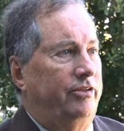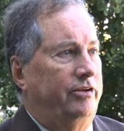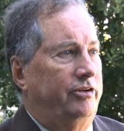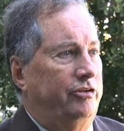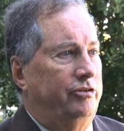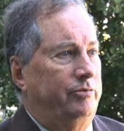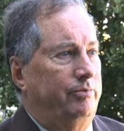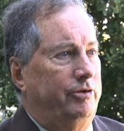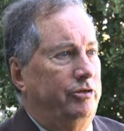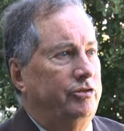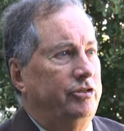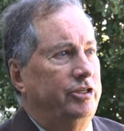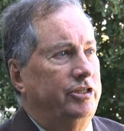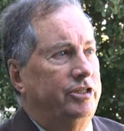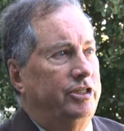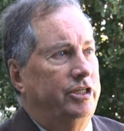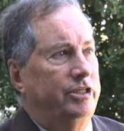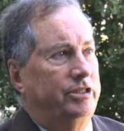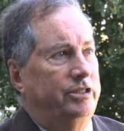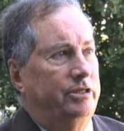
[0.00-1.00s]
distribution
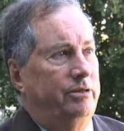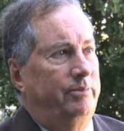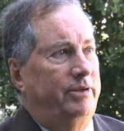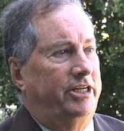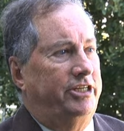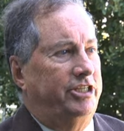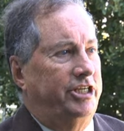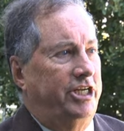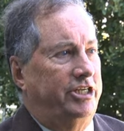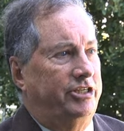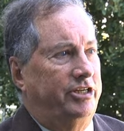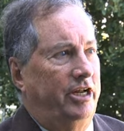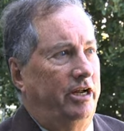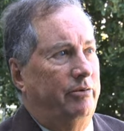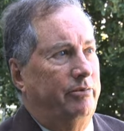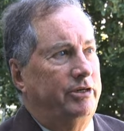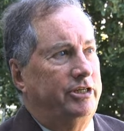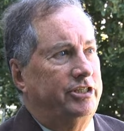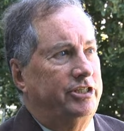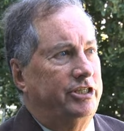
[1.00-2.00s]
system, education
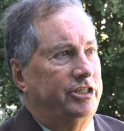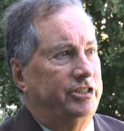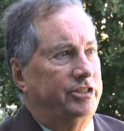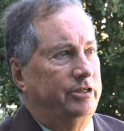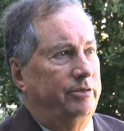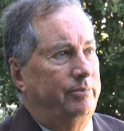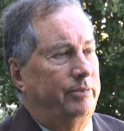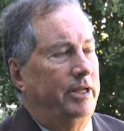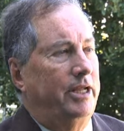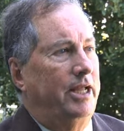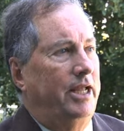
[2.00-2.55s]
outreach system,